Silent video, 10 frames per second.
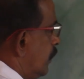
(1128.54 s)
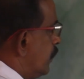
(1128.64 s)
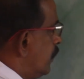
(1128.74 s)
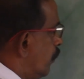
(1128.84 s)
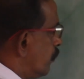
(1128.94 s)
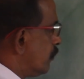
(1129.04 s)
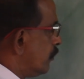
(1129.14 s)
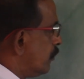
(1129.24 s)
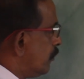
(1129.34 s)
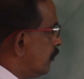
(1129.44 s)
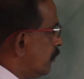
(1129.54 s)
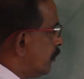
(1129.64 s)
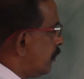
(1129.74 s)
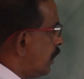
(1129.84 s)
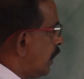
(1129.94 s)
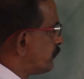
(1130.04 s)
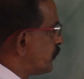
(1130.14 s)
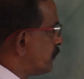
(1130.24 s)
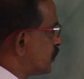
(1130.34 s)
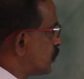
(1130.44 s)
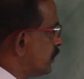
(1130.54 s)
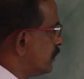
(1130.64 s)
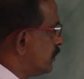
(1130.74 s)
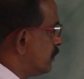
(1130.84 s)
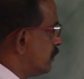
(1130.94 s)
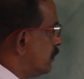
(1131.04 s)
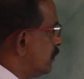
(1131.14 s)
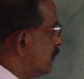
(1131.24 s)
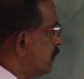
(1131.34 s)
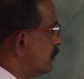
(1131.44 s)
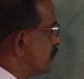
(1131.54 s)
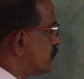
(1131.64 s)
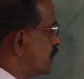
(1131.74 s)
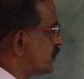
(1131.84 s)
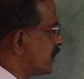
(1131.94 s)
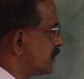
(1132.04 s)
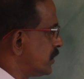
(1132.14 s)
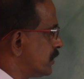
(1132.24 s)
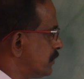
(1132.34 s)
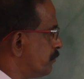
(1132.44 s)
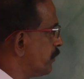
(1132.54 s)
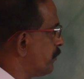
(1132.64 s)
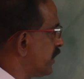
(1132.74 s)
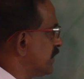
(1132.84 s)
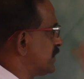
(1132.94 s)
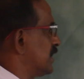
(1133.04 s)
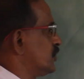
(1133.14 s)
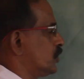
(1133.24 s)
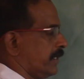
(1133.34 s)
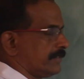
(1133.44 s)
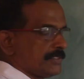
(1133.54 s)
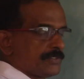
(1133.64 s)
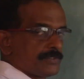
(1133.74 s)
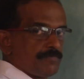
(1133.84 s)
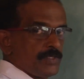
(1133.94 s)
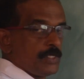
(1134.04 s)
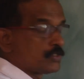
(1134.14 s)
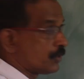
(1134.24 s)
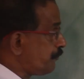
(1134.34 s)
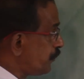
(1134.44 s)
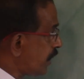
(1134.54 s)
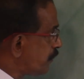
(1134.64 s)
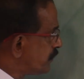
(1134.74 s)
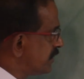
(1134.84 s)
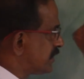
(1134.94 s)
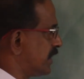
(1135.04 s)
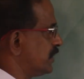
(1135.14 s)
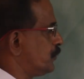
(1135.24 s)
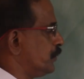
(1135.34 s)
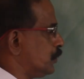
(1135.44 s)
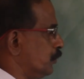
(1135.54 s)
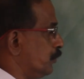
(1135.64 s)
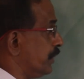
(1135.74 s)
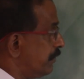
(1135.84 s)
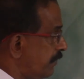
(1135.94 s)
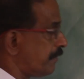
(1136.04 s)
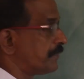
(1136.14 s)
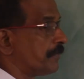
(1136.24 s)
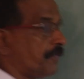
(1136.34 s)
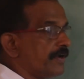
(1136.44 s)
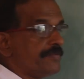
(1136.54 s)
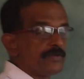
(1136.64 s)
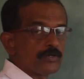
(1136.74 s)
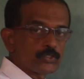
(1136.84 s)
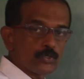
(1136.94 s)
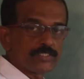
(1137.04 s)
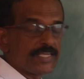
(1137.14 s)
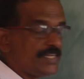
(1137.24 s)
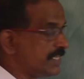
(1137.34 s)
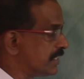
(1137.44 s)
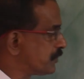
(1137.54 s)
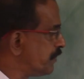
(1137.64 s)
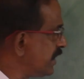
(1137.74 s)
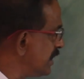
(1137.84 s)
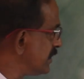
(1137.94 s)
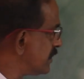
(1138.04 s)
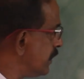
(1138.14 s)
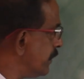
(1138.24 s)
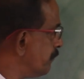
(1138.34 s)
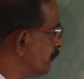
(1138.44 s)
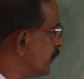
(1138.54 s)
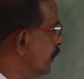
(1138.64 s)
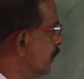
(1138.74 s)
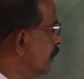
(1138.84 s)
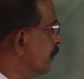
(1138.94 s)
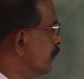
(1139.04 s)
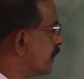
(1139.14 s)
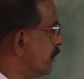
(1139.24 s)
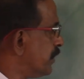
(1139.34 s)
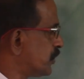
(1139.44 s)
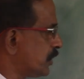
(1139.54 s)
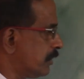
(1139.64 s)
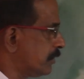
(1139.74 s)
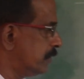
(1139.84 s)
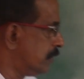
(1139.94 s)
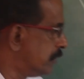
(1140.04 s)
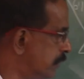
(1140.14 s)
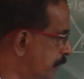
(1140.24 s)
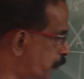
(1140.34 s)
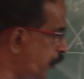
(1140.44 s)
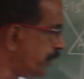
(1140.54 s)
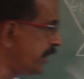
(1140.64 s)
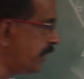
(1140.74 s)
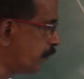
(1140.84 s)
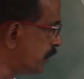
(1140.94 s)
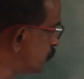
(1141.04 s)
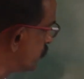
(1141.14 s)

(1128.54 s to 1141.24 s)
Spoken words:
Now, after measuring these distances, prepare a sketch like this. So, if you have this sketch with you, even after 5 years or 10 years, very easily you can locate the point A. Once